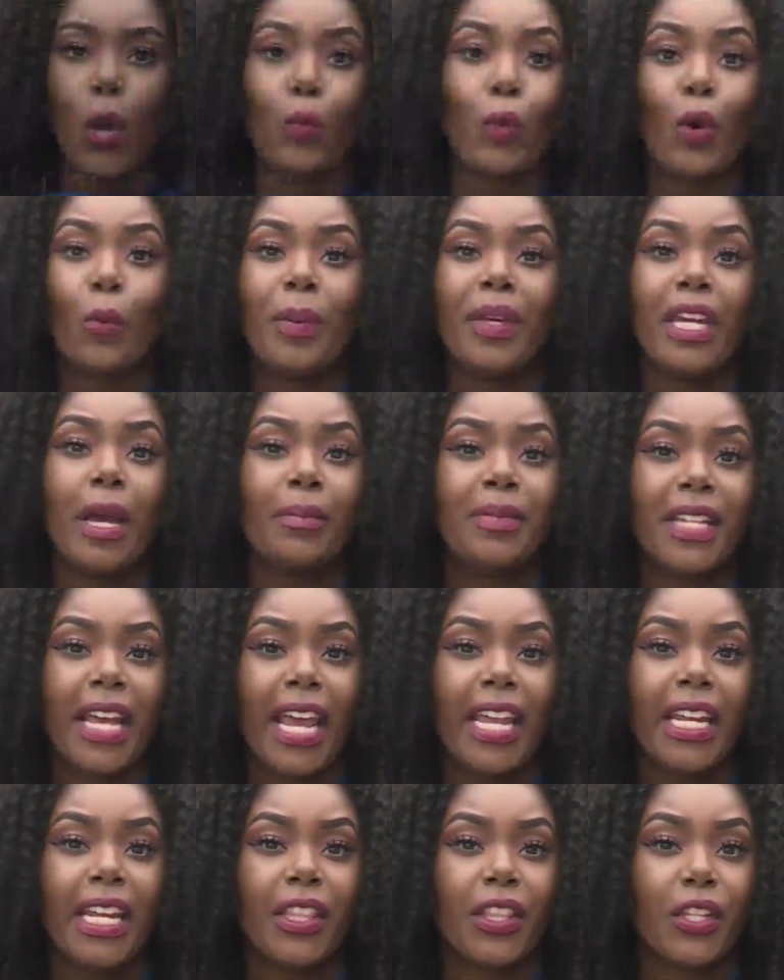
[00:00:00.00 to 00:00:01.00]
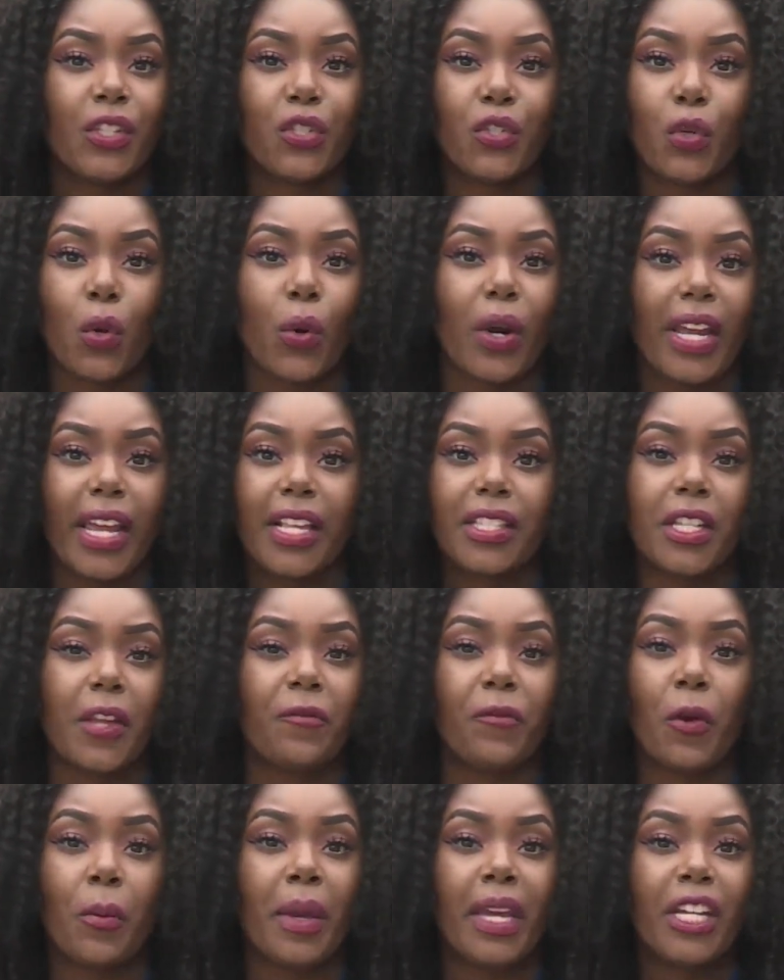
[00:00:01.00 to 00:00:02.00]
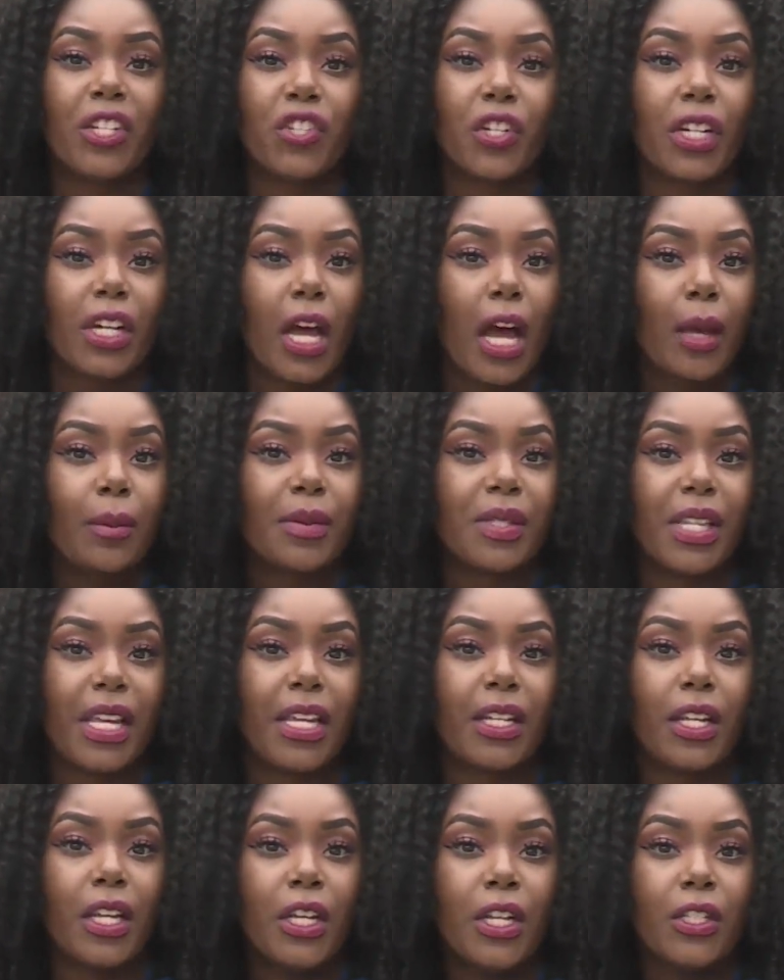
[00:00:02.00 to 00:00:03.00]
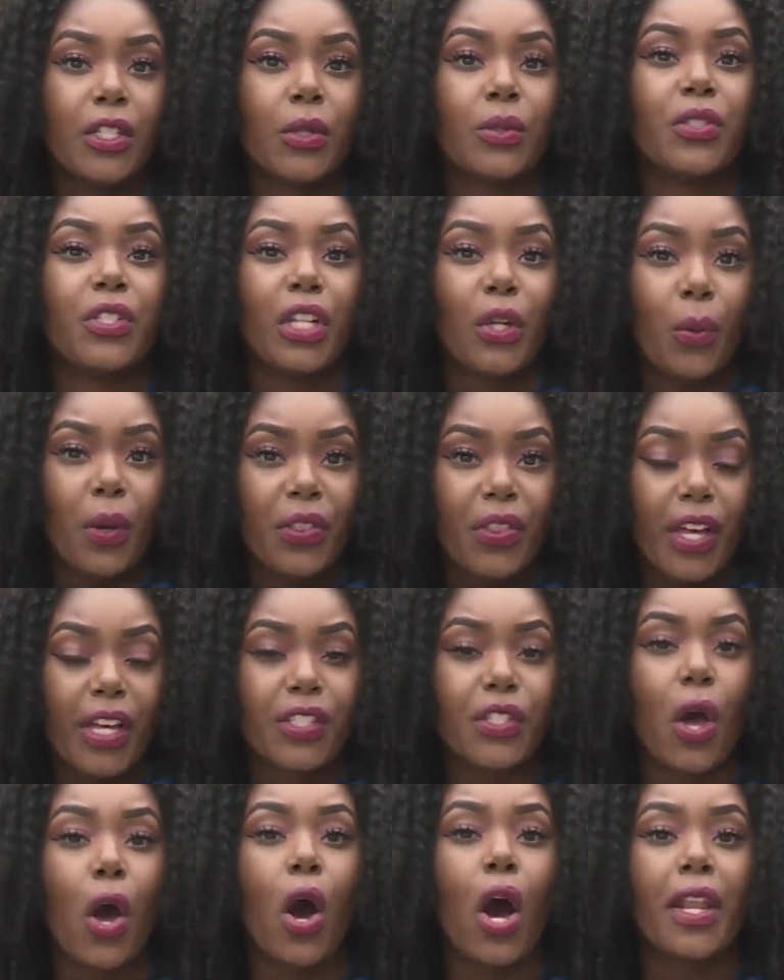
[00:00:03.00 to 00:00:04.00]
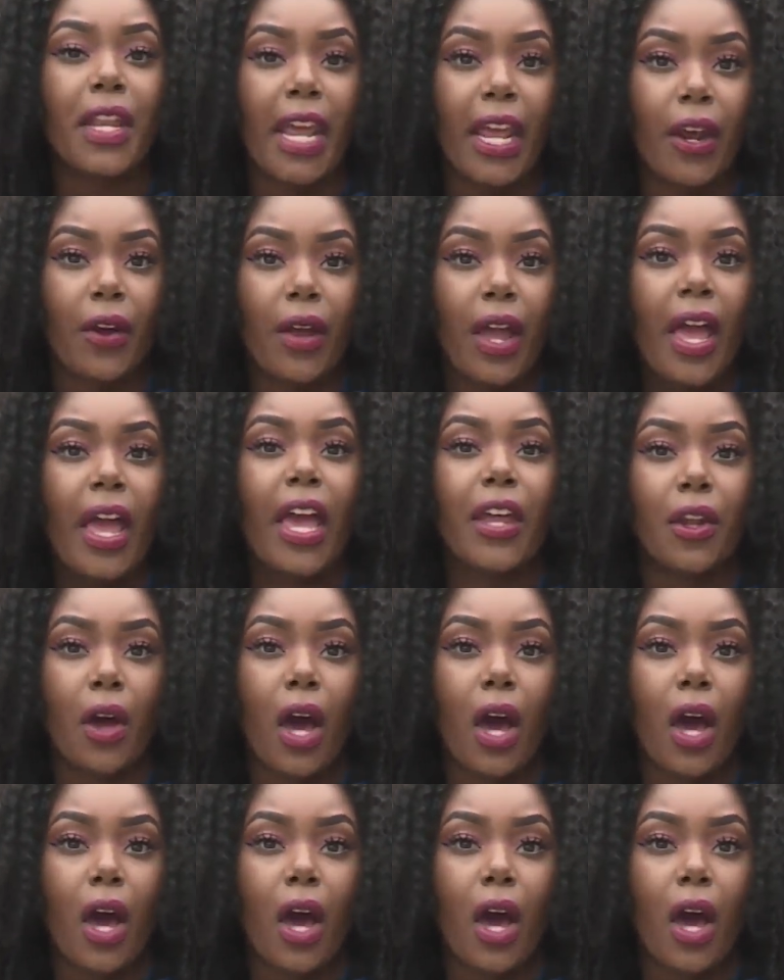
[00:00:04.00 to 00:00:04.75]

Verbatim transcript: We'll be updating this story as information comes in, so stick with us on air and